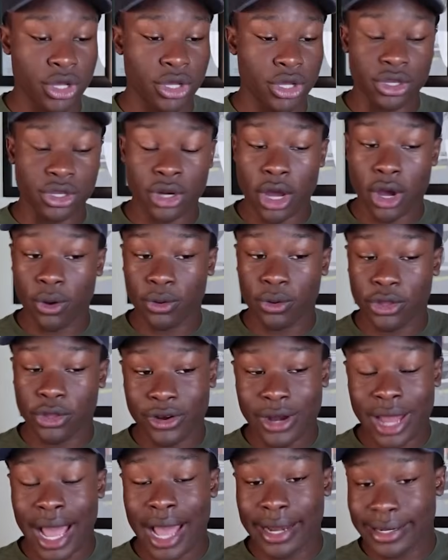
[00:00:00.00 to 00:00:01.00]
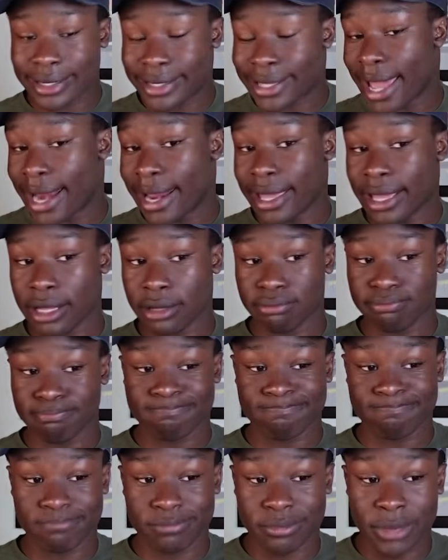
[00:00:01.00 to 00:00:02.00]
You're not
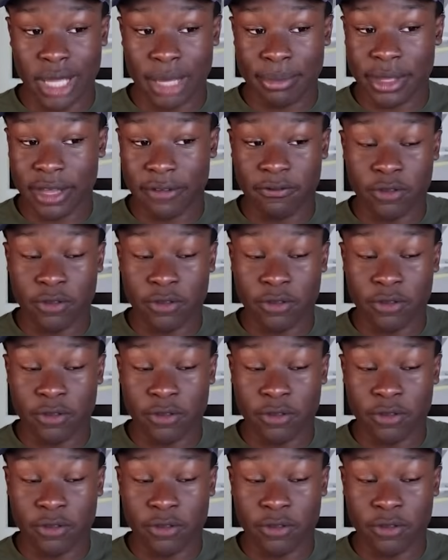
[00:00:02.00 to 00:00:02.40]
getting maybe